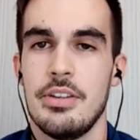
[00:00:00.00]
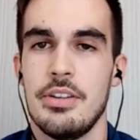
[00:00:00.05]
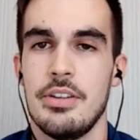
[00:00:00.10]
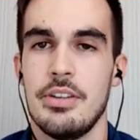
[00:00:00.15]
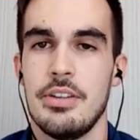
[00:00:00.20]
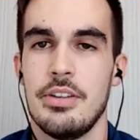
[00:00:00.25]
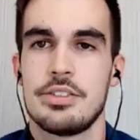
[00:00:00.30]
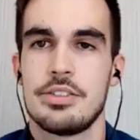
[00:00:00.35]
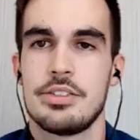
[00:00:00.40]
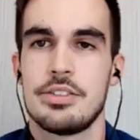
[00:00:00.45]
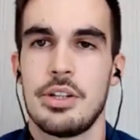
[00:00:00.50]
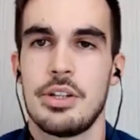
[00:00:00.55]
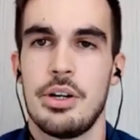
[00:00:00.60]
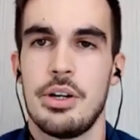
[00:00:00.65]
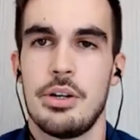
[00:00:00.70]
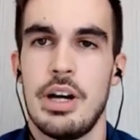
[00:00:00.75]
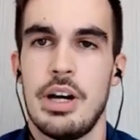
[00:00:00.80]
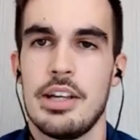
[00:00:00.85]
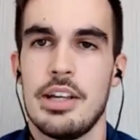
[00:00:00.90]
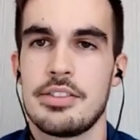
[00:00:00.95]
So I
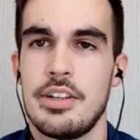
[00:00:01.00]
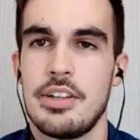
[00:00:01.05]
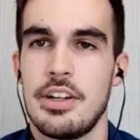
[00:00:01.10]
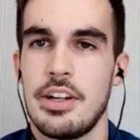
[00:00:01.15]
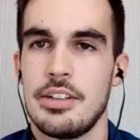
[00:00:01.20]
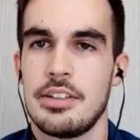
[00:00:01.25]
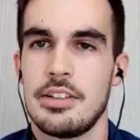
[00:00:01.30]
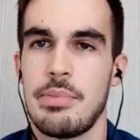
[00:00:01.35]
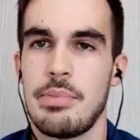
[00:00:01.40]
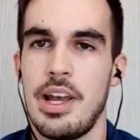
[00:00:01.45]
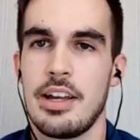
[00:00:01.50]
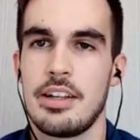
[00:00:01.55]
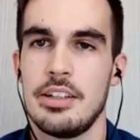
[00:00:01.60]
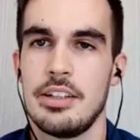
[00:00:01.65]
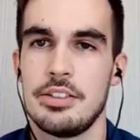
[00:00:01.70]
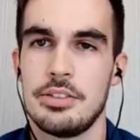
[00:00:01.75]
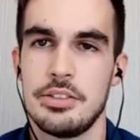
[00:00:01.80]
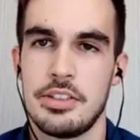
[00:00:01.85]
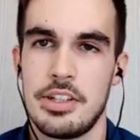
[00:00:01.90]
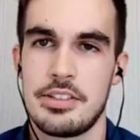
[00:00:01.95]
started back in
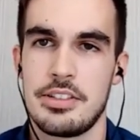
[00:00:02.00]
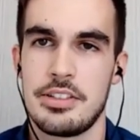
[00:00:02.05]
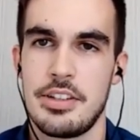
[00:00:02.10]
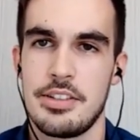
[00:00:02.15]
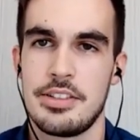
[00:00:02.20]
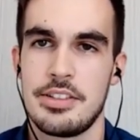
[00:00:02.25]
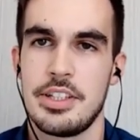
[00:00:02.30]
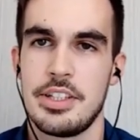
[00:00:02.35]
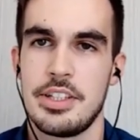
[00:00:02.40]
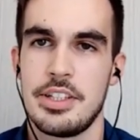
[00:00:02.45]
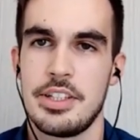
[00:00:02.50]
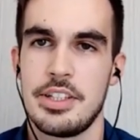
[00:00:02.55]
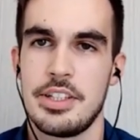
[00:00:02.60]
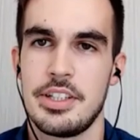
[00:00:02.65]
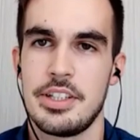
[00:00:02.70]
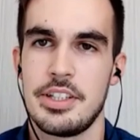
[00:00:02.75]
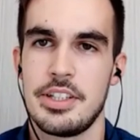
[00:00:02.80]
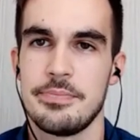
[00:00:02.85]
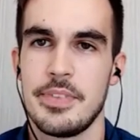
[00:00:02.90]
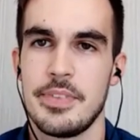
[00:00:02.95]

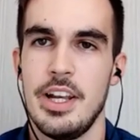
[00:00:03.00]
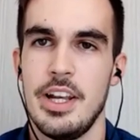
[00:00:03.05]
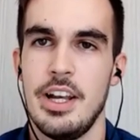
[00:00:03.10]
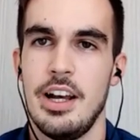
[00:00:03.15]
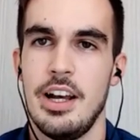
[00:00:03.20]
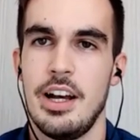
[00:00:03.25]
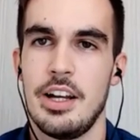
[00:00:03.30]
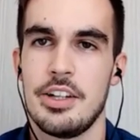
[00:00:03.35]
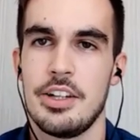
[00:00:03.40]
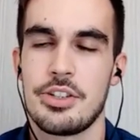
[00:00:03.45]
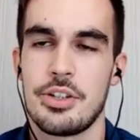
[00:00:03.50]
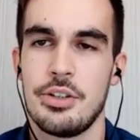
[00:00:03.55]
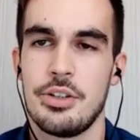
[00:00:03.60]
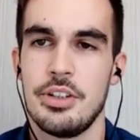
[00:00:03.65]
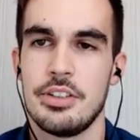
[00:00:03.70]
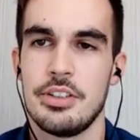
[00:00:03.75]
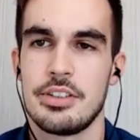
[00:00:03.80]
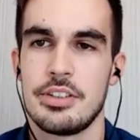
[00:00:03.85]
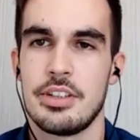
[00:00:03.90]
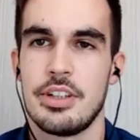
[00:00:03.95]
2017. I
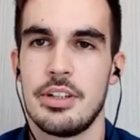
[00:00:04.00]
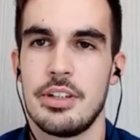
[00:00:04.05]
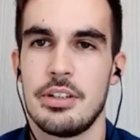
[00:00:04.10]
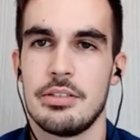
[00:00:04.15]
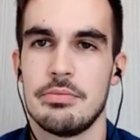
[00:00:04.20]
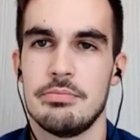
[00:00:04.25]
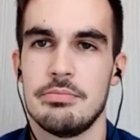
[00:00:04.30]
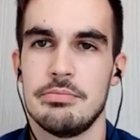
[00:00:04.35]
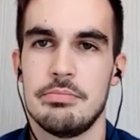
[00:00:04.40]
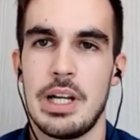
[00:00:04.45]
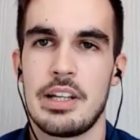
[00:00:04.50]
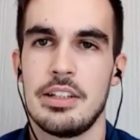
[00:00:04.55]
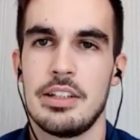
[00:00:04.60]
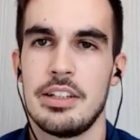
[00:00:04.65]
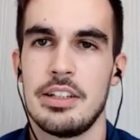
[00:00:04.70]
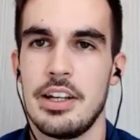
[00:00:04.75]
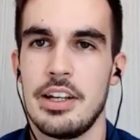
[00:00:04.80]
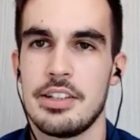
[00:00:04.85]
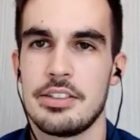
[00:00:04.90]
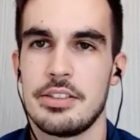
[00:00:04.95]
joined back in the
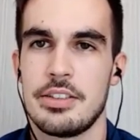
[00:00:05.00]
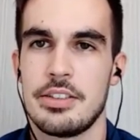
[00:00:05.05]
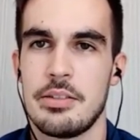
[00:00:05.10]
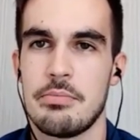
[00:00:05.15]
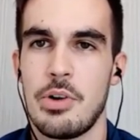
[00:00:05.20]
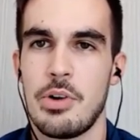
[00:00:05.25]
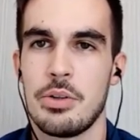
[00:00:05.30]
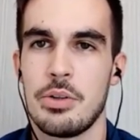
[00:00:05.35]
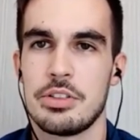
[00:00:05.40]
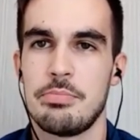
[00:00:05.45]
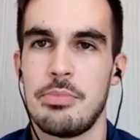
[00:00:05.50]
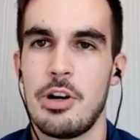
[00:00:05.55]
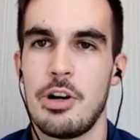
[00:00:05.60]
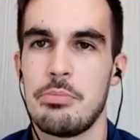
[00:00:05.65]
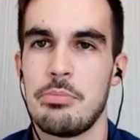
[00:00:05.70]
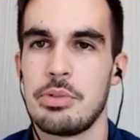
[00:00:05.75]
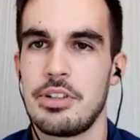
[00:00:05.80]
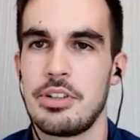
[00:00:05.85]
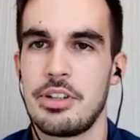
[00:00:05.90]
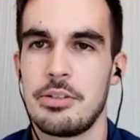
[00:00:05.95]
days with the most
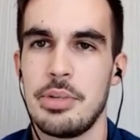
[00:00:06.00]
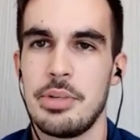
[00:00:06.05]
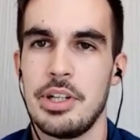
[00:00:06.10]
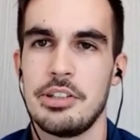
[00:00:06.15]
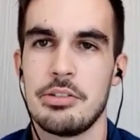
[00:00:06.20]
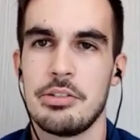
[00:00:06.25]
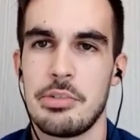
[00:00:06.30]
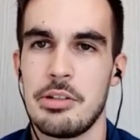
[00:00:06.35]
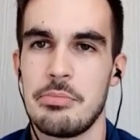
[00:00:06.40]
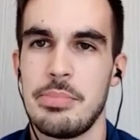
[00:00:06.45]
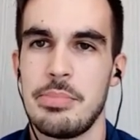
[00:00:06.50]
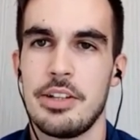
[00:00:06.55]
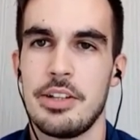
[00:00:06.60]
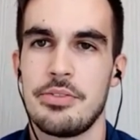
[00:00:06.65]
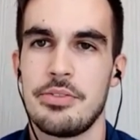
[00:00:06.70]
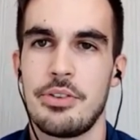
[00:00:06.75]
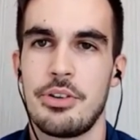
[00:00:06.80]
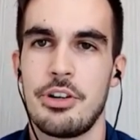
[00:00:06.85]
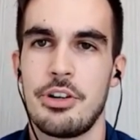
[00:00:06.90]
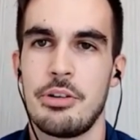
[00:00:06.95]
popular P2P
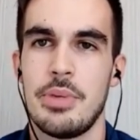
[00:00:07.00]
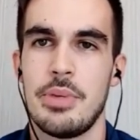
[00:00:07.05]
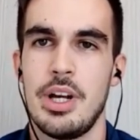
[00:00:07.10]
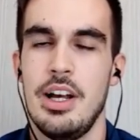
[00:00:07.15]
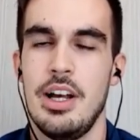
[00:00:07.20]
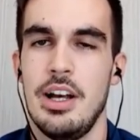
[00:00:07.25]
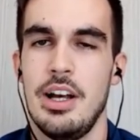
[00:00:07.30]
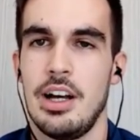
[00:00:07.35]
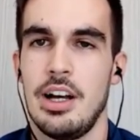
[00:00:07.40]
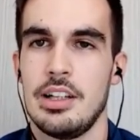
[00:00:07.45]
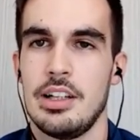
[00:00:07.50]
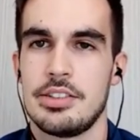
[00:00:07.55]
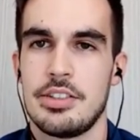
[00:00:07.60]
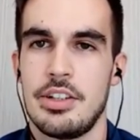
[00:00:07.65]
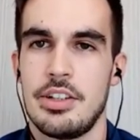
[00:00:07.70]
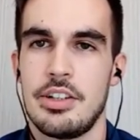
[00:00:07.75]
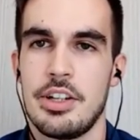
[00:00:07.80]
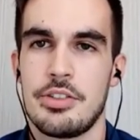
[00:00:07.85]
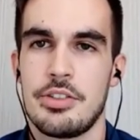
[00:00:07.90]
platform. I started